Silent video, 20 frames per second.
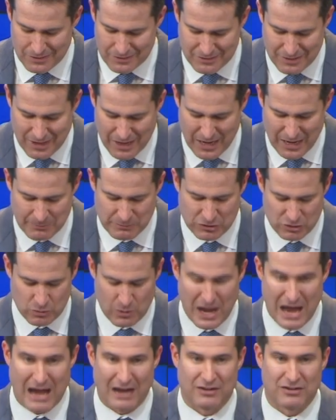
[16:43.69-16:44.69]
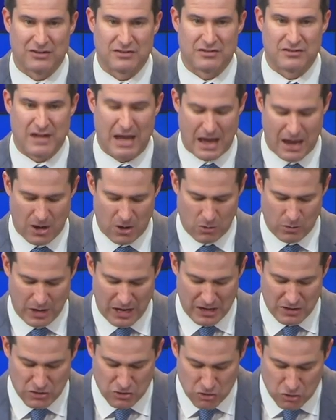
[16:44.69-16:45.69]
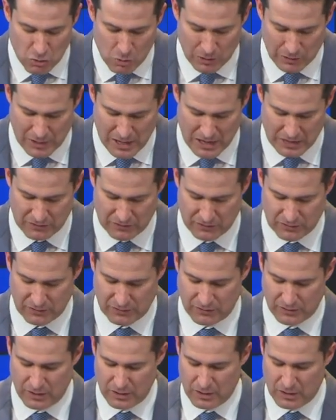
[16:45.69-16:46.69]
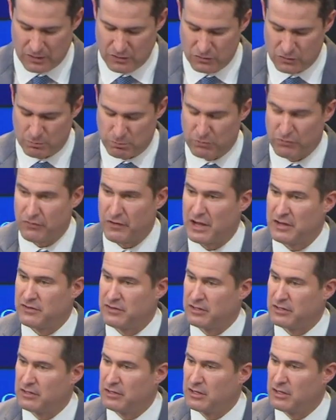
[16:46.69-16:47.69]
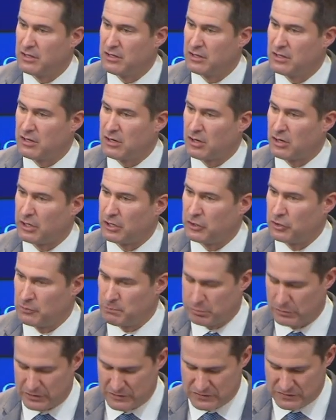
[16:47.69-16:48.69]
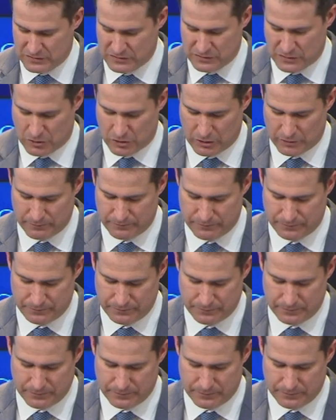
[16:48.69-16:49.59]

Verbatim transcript: The time to act is now, and new alliances to prevent it are a good place to start.